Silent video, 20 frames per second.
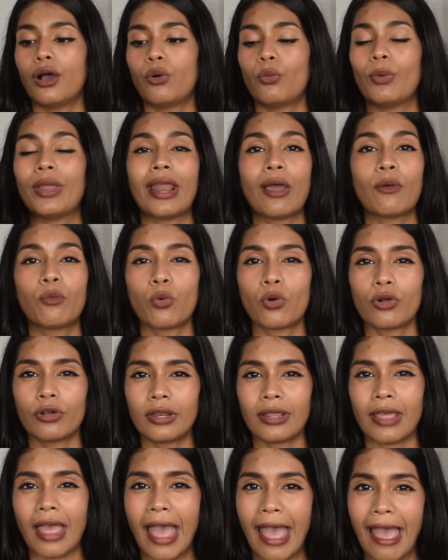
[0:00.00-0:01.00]
when I won't
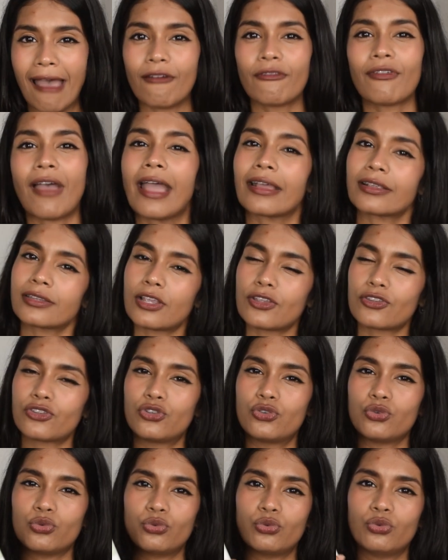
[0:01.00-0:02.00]
have
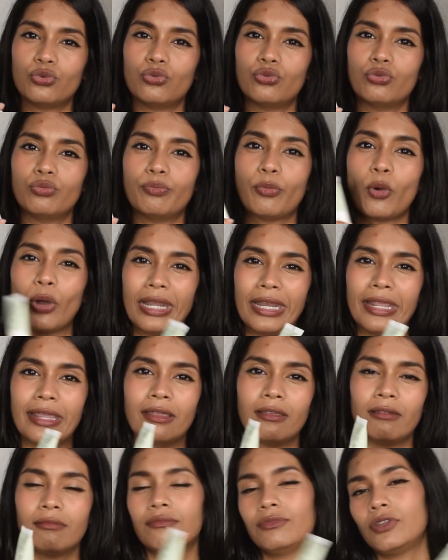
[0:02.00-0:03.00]
access to
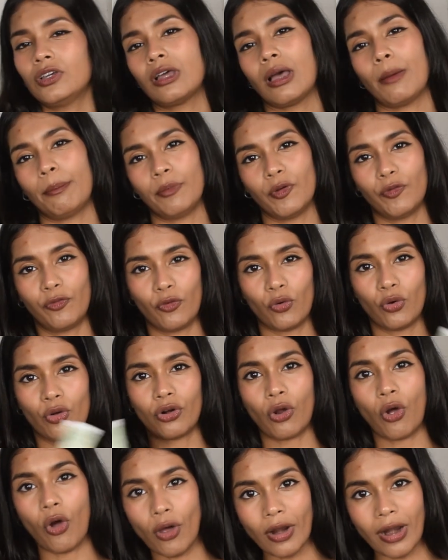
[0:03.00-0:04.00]
boiling the cup
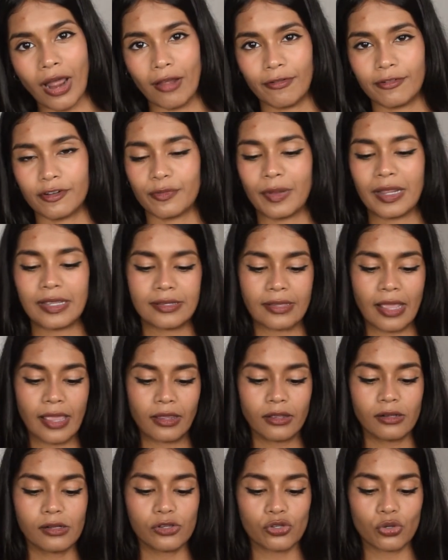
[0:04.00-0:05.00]
before or after my
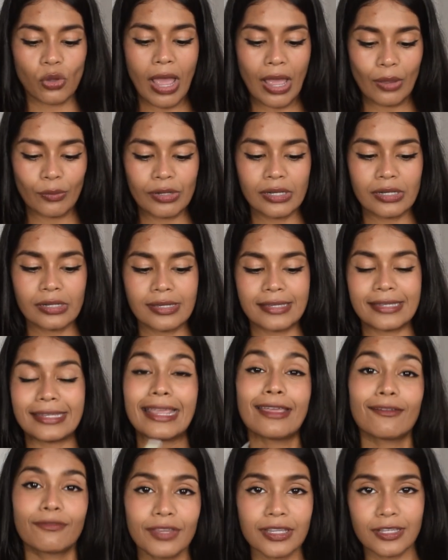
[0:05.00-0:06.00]
cycle. So I will
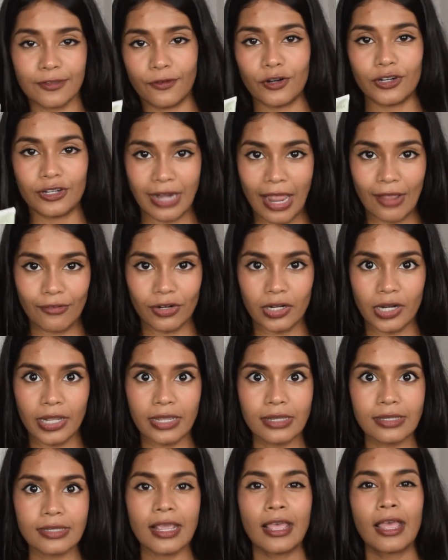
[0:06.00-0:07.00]
save this for travel
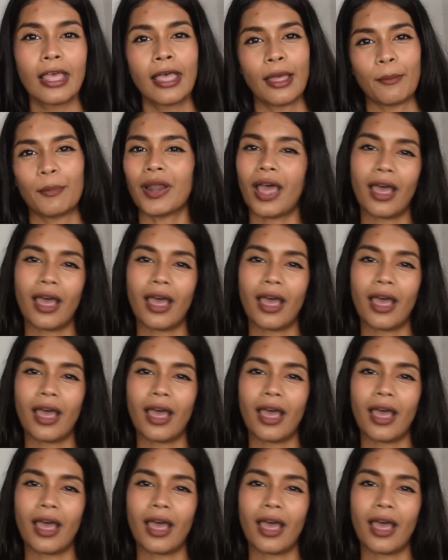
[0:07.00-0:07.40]
days, but